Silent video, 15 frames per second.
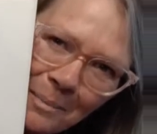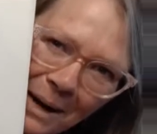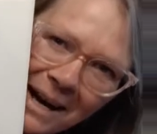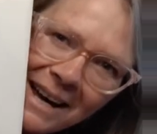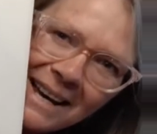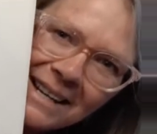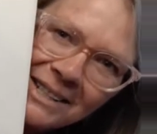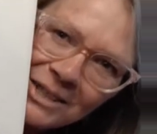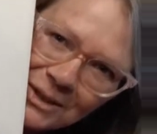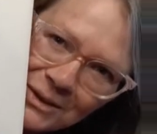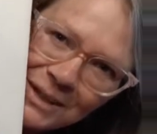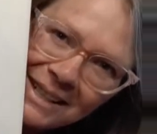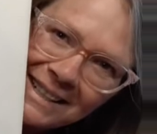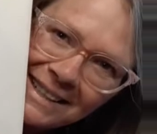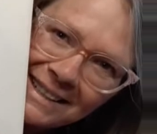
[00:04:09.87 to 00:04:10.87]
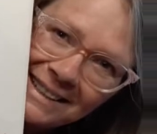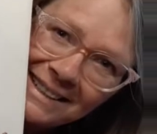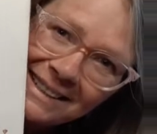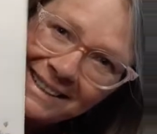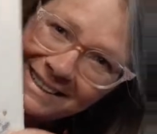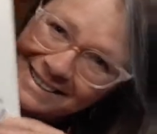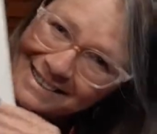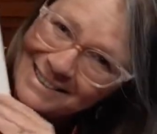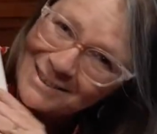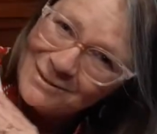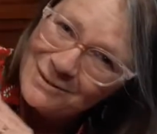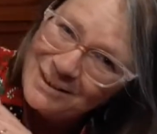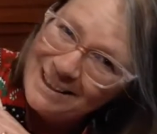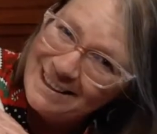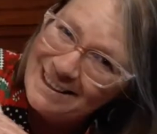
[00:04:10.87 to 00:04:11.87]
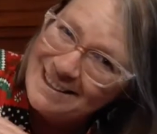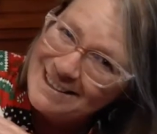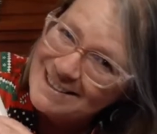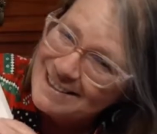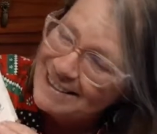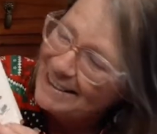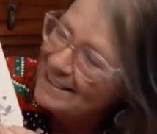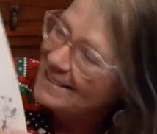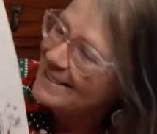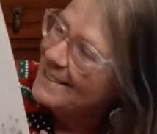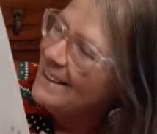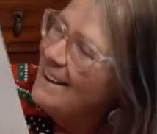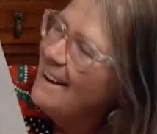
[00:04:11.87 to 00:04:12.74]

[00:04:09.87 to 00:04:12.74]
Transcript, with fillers: pine tree. It's funny, isn't it?